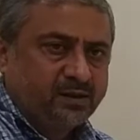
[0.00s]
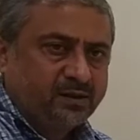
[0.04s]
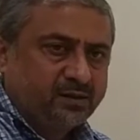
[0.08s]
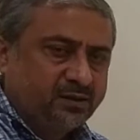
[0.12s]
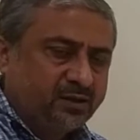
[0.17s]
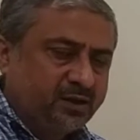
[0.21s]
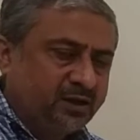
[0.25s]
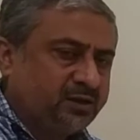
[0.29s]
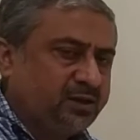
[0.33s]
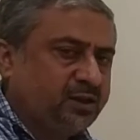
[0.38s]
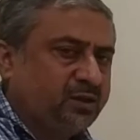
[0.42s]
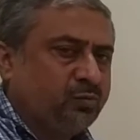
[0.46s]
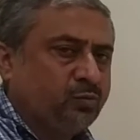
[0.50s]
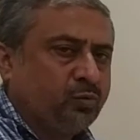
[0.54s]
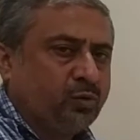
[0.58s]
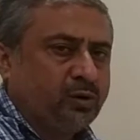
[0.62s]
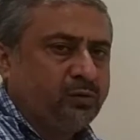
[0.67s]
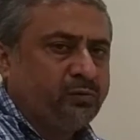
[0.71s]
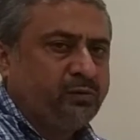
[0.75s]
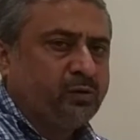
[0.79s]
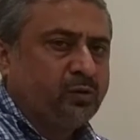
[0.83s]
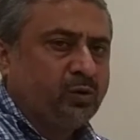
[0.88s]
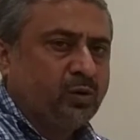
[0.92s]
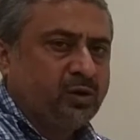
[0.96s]
That is what
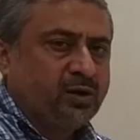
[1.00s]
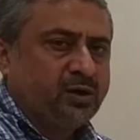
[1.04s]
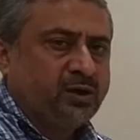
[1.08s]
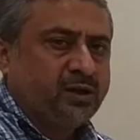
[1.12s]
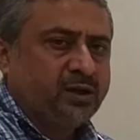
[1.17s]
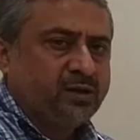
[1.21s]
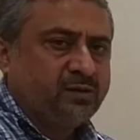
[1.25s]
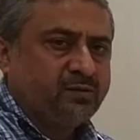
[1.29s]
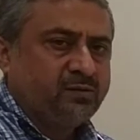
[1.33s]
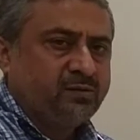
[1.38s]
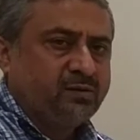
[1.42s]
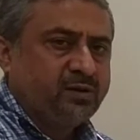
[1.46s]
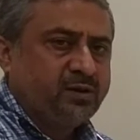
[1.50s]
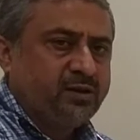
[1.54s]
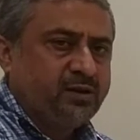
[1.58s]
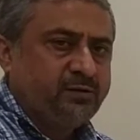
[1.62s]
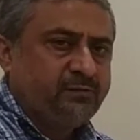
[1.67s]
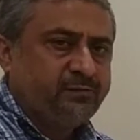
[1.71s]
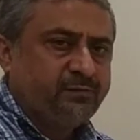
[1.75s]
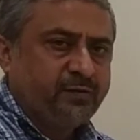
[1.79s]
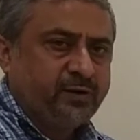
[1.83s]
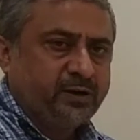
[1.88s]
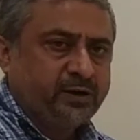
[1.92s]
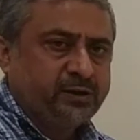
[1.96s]
we call it as
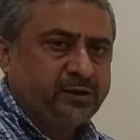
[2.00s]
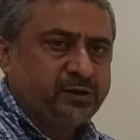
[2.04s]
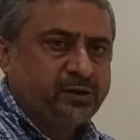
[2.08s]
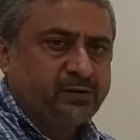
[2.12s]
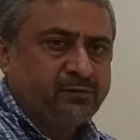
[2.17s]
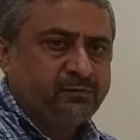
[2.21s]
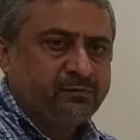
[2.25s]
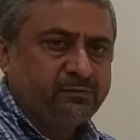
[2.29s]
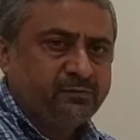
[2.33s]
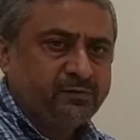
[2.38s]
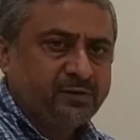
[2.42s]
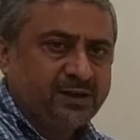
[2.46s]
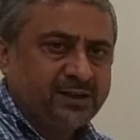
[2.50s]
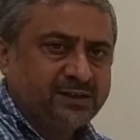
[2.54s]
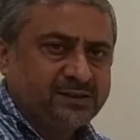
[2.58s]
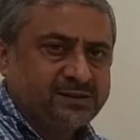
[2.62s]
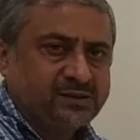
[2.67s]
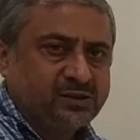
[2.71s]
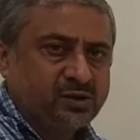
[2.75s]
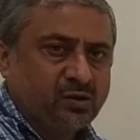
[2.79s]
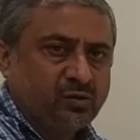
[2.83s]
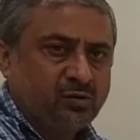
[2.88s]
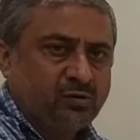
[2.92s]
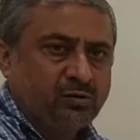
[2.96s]
effectiveness
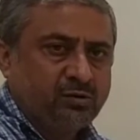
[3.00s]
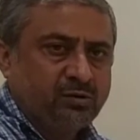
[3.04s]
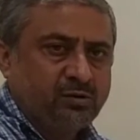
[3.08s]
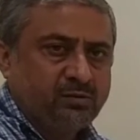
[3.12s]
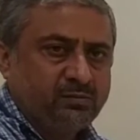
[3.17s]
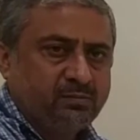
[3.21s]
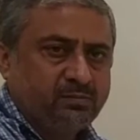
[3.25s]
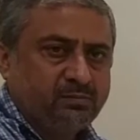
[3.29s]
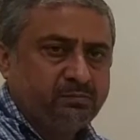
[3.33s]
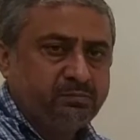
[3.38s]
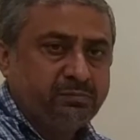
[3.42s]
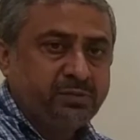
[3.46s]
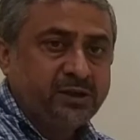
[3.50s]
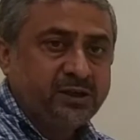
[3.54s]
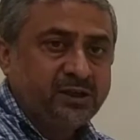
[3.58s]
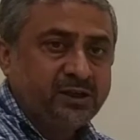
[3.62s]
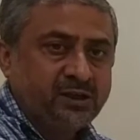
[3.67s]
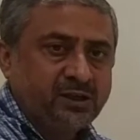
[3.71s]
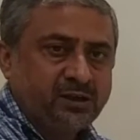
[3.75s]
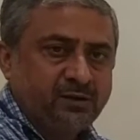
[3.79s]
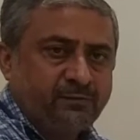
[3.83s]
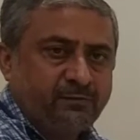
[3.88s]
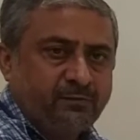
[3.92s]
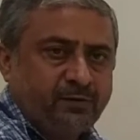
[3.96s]
or
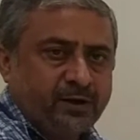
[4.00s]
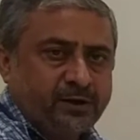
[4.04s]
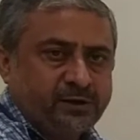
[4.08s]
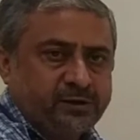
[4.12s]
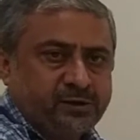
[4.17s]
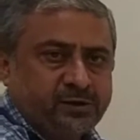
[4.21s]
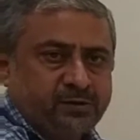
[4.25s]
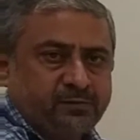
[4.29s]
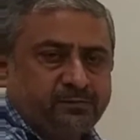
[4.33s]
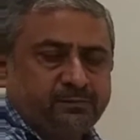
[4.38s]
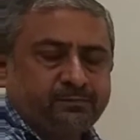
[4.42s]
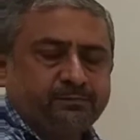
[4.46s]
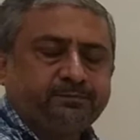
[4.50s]
being effective.